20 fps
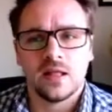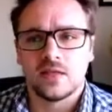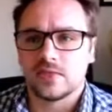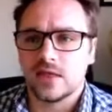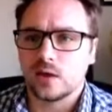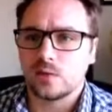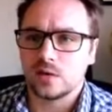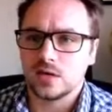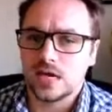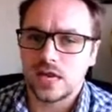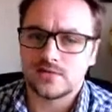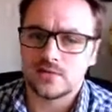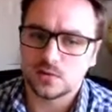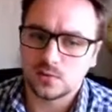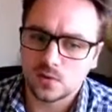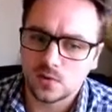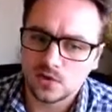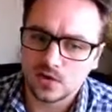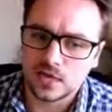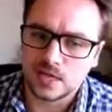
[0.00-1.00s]
that would never
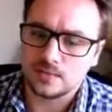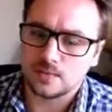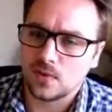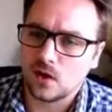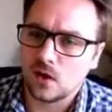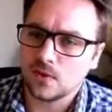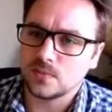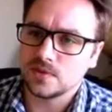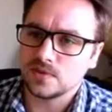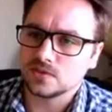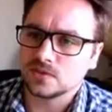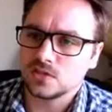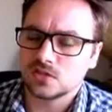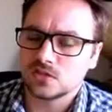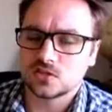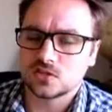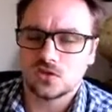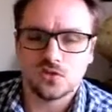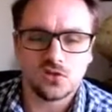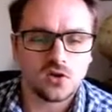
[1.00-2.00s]
work in my
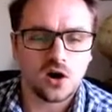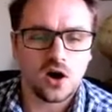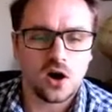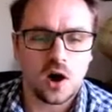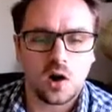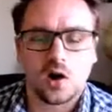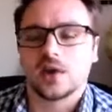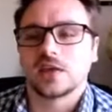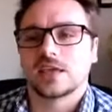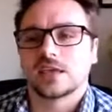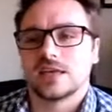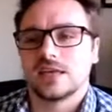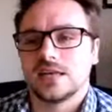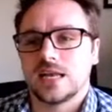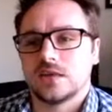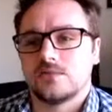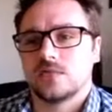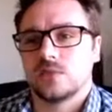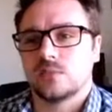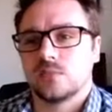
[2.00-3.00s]
business, or I can
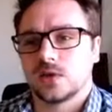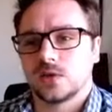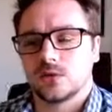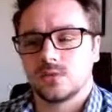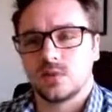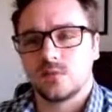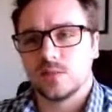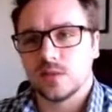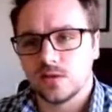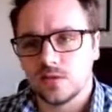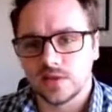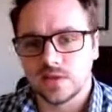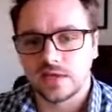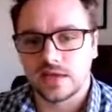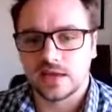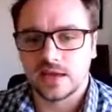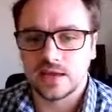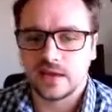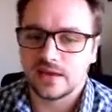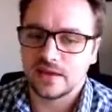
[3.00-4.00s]
never become a
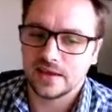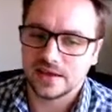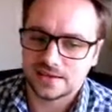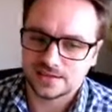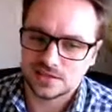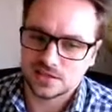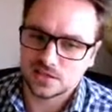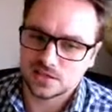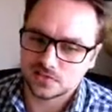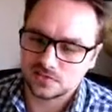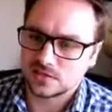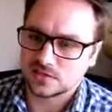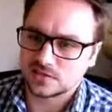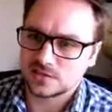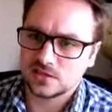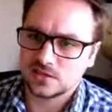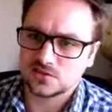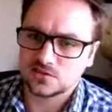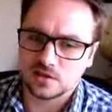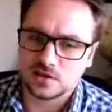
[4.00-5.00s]
millionaire, etc.,
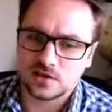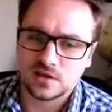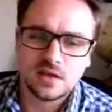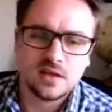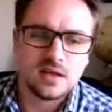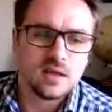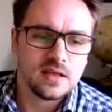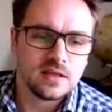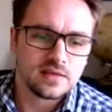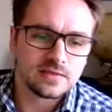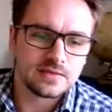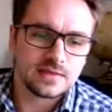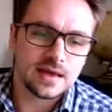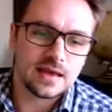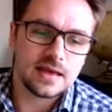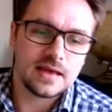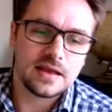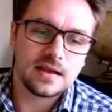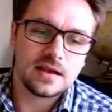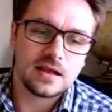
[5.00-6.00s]
etc.,
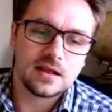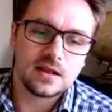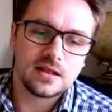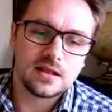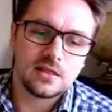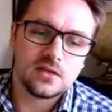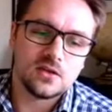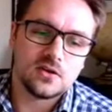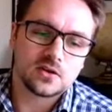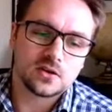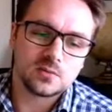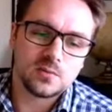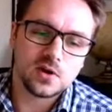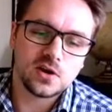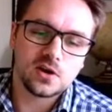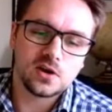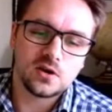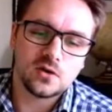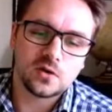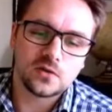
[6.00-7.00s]
then look, we're
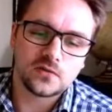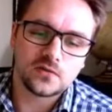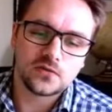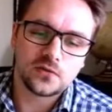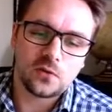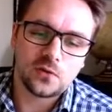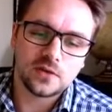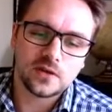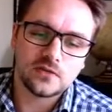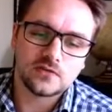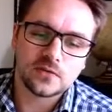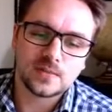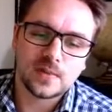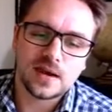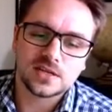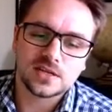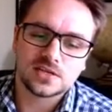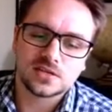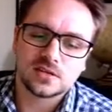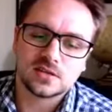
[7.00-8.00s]
going to look for all the
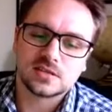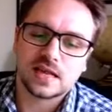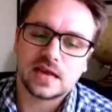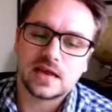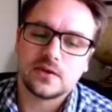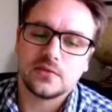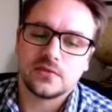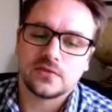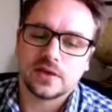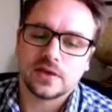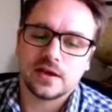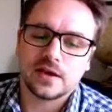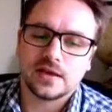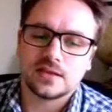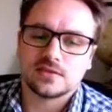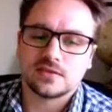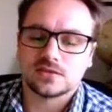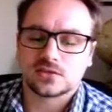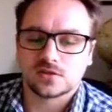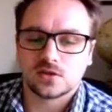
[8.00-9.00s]
information that's out there
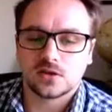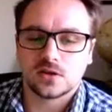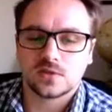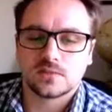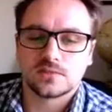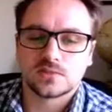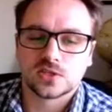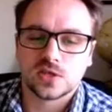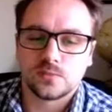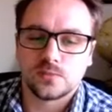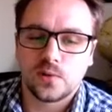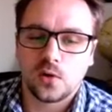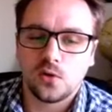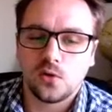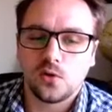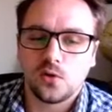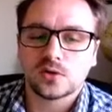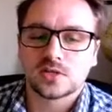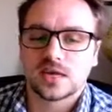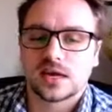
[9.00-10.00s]
that's going to
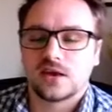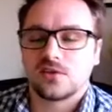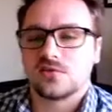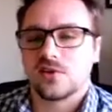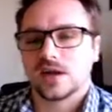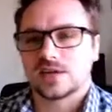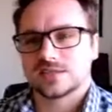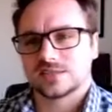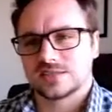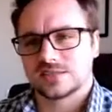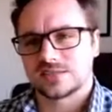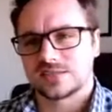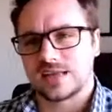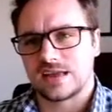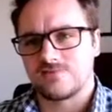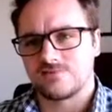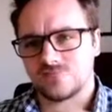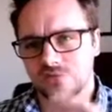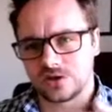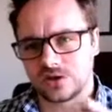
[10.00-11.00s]
support our RAS to
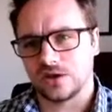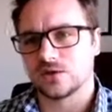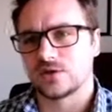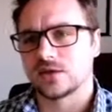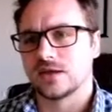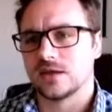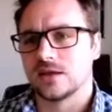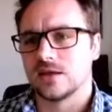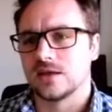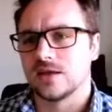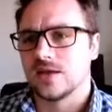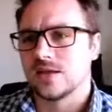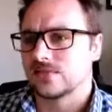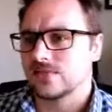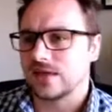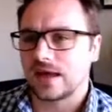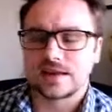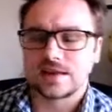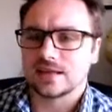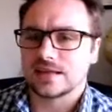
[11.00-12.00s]
say, right, okay,
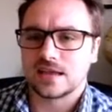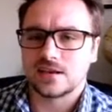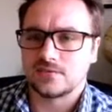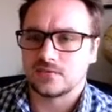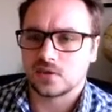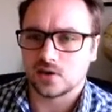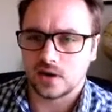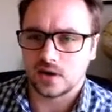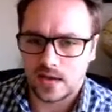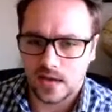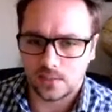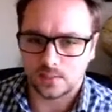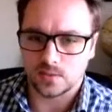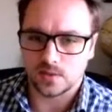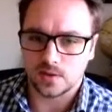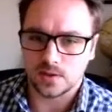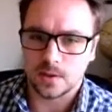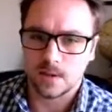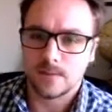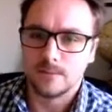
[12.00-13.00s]
that ain't never going to
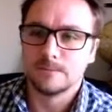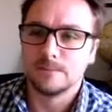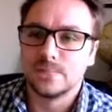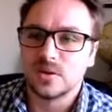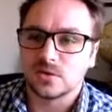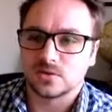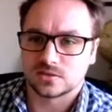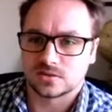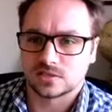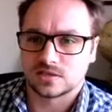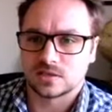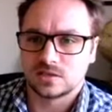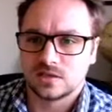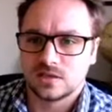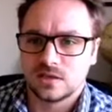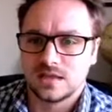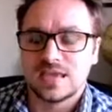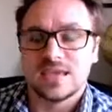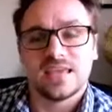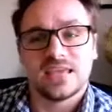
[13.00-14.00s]
happen. But
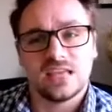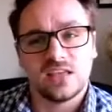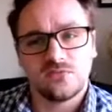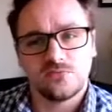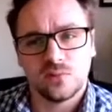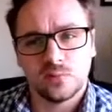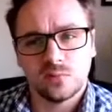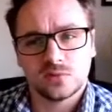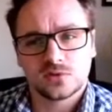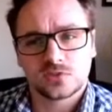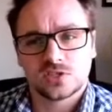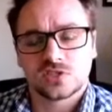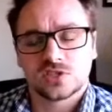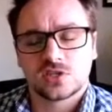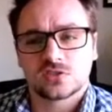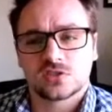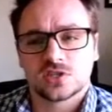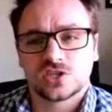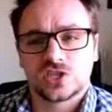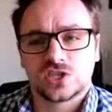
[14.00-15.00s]
If we was to
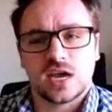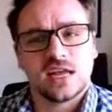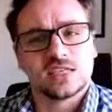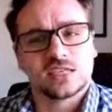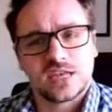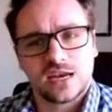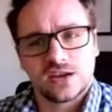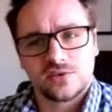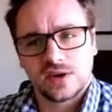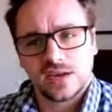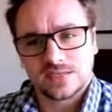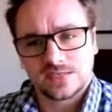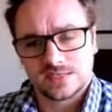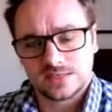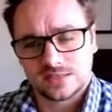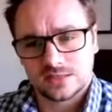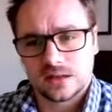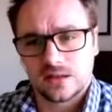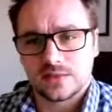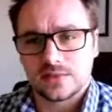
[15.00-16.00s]
start to change our RAS, to
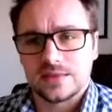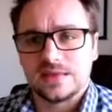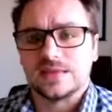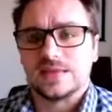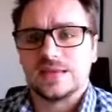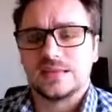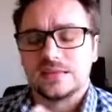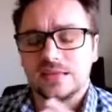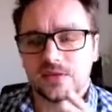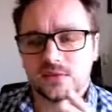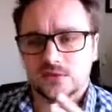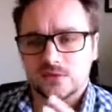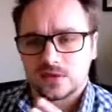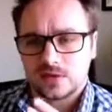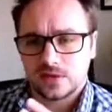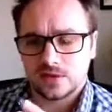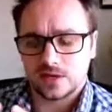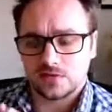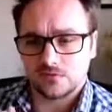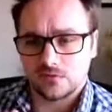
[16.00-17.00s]
start thinking
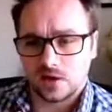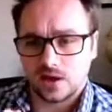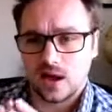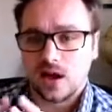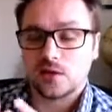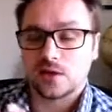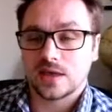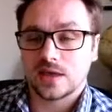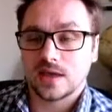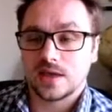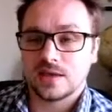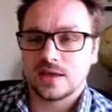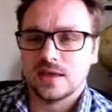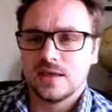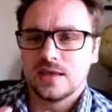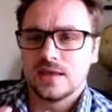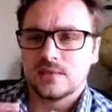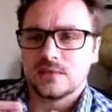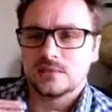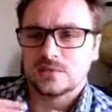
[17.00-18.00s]
differently, right, okay,
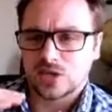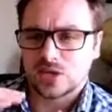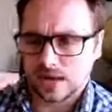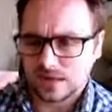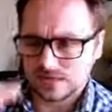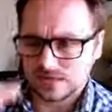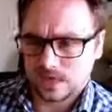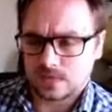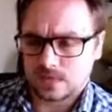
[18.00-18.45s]
change our